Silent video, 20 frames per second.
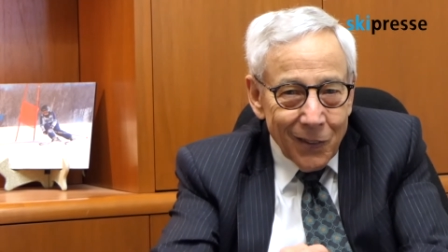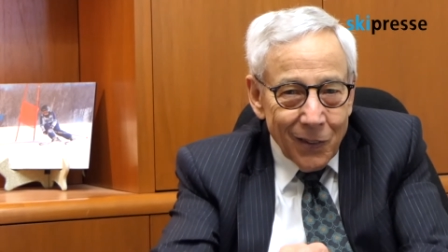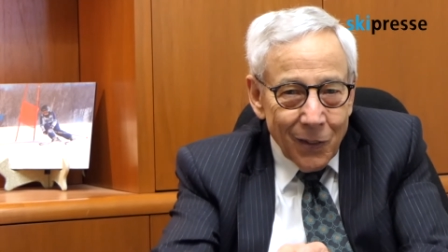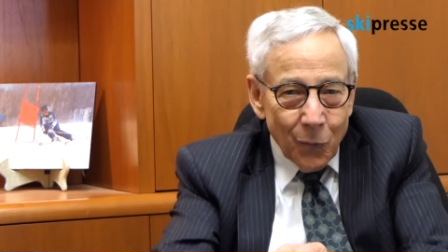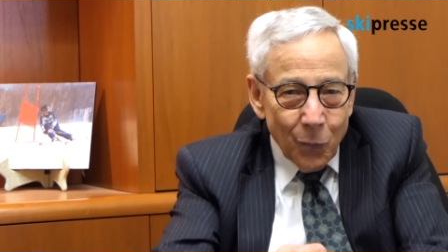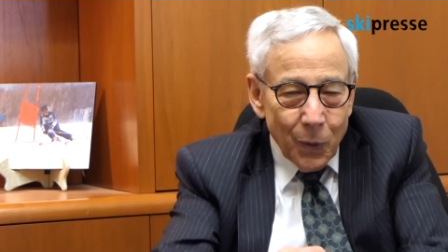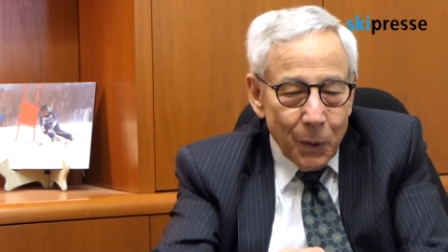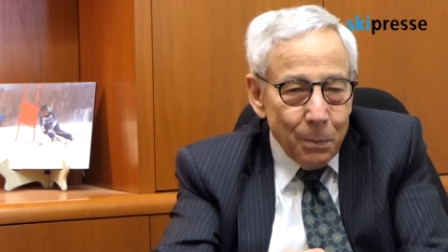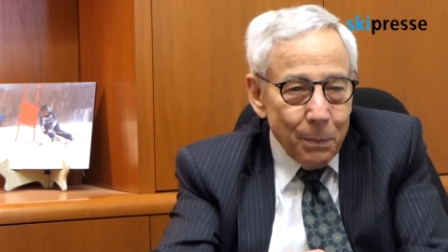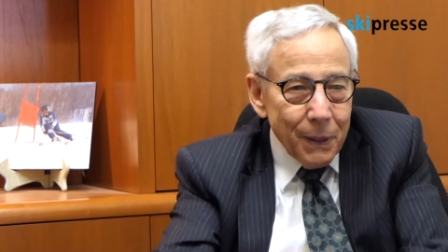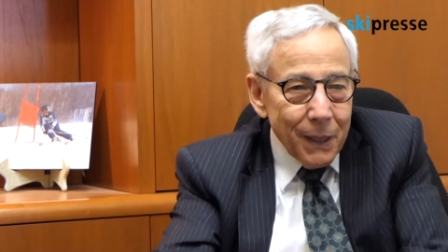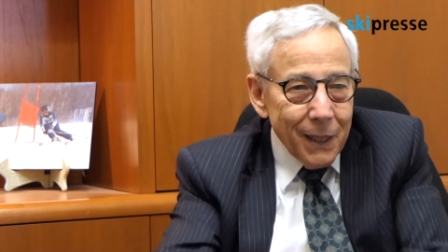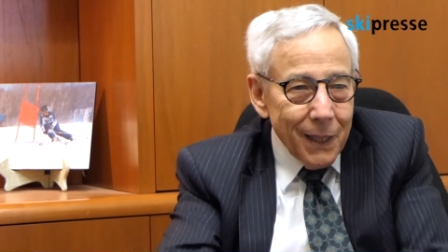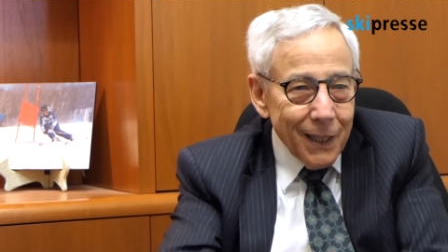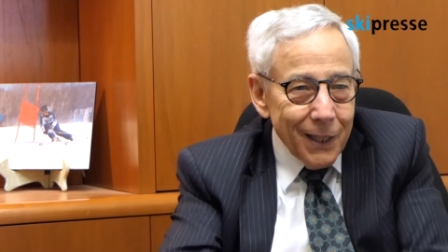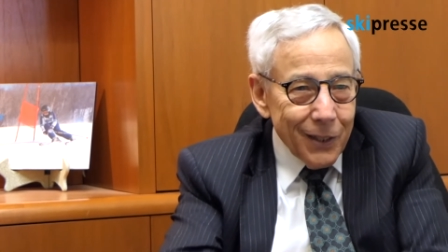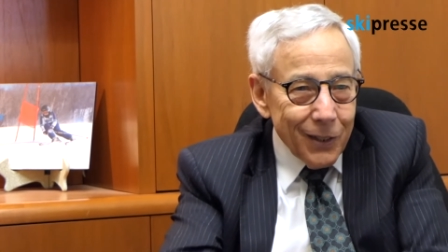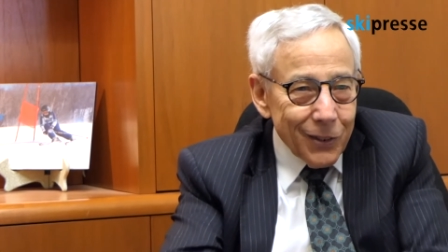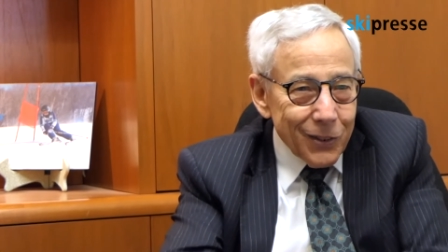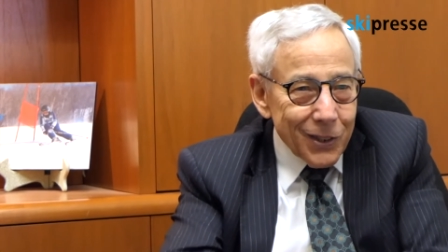with
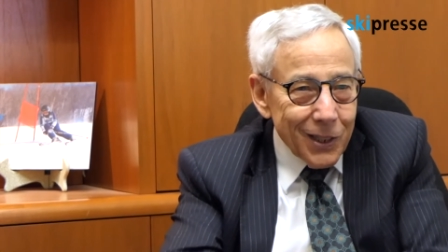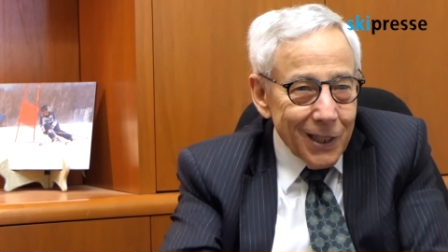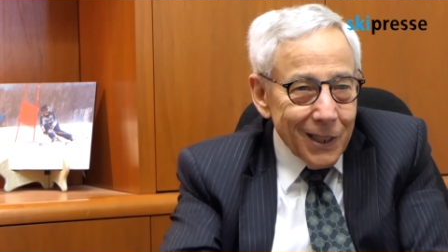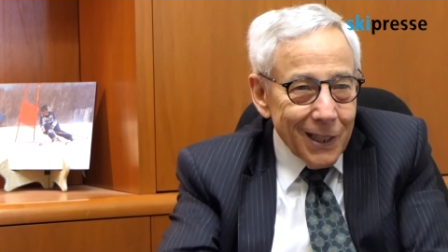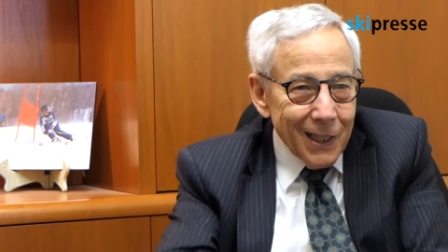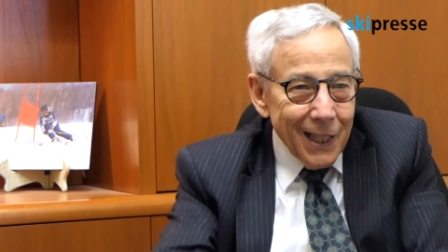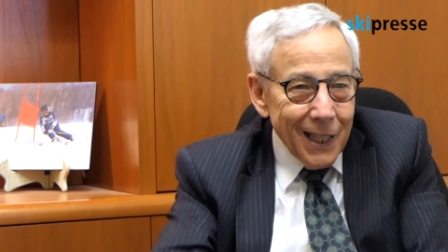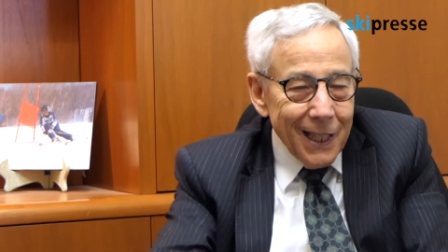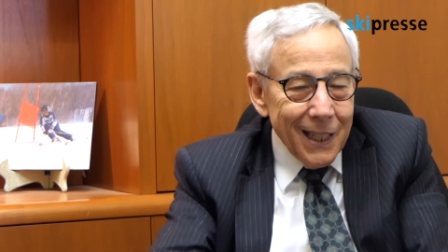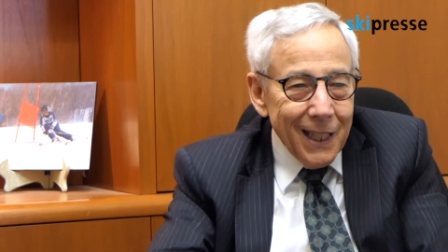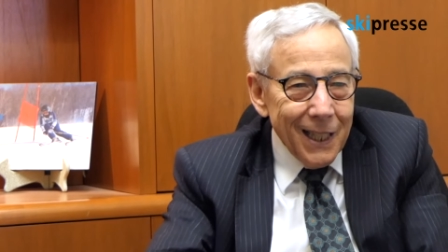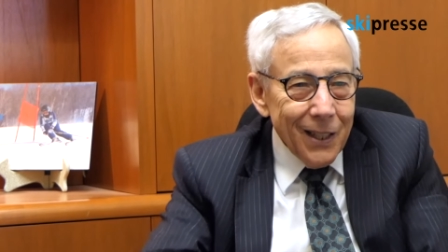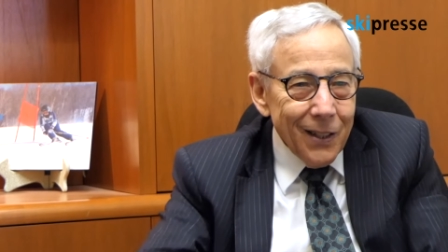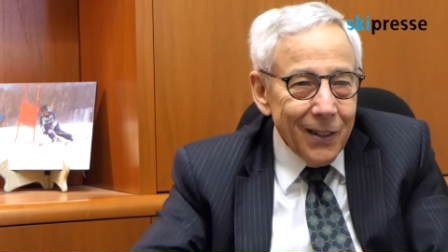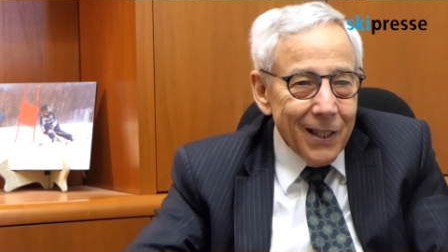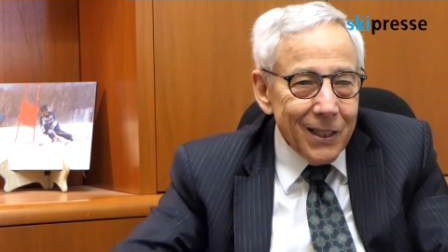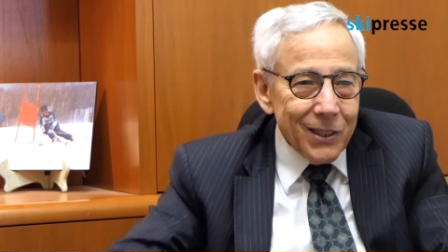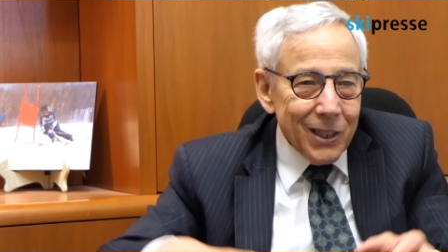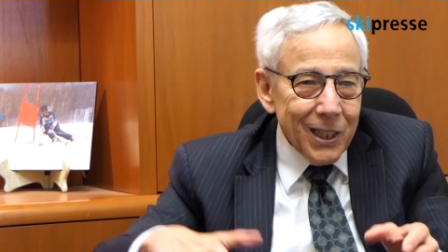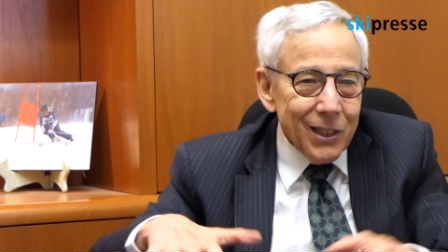beginners and here it
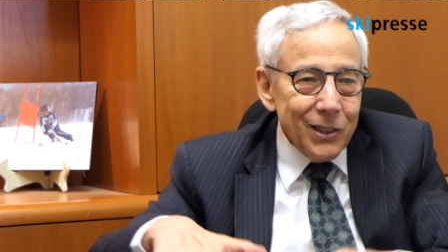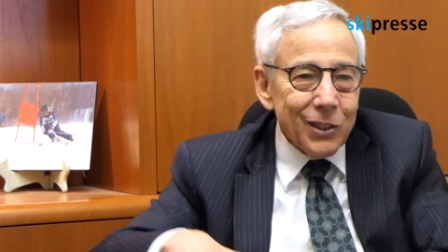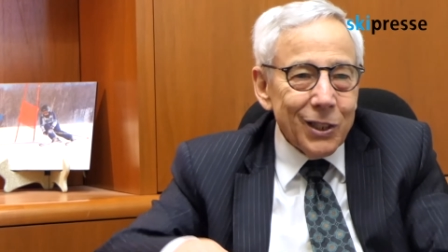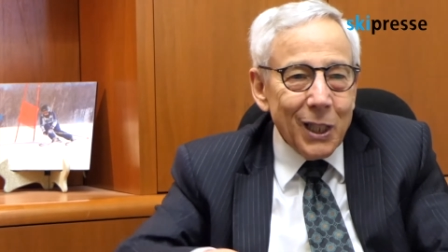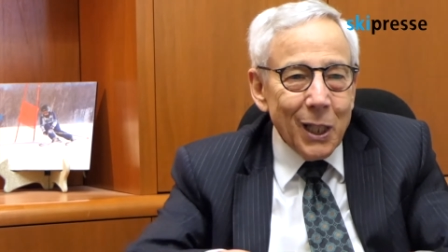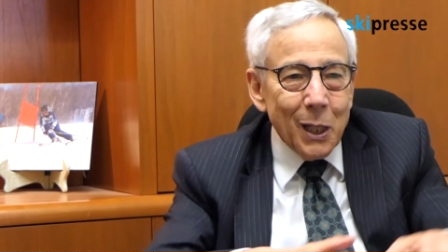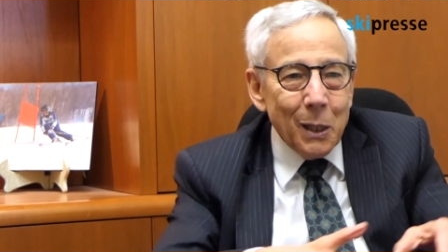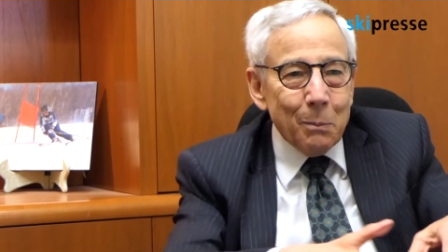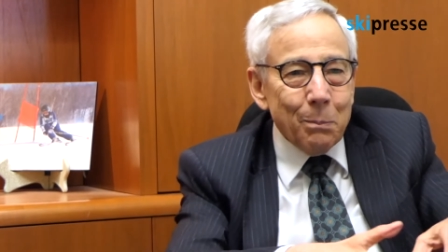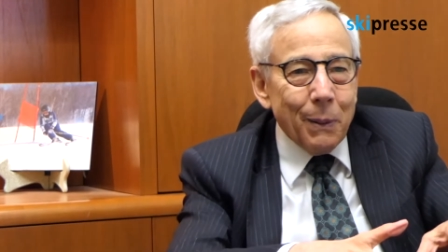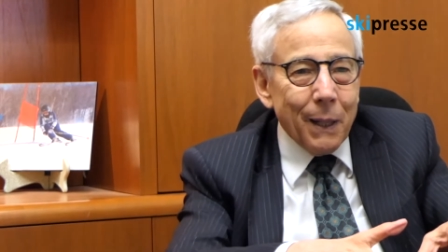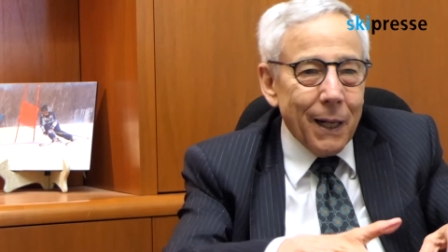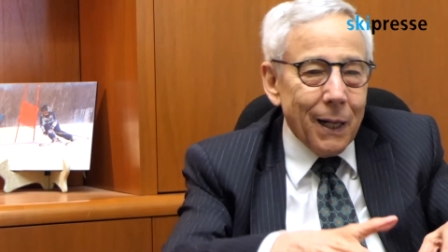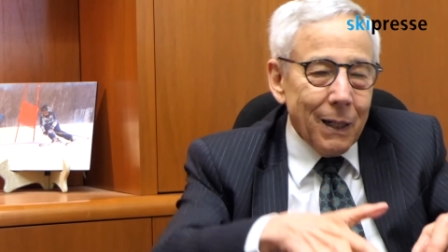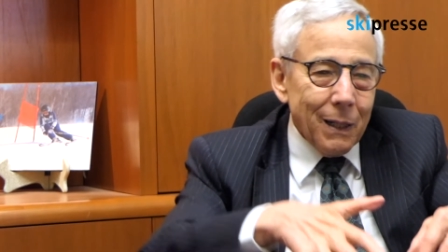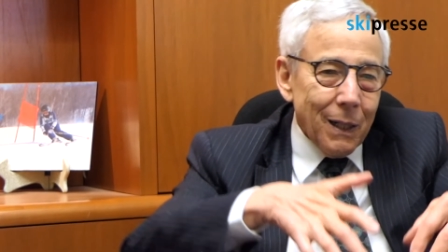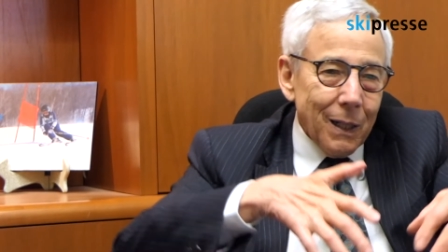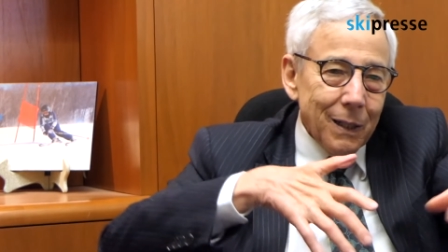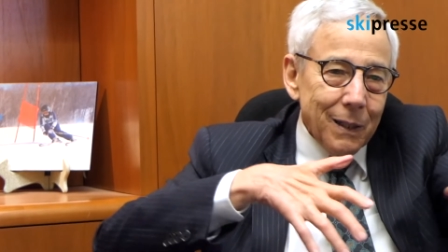is, he's skiing parallel,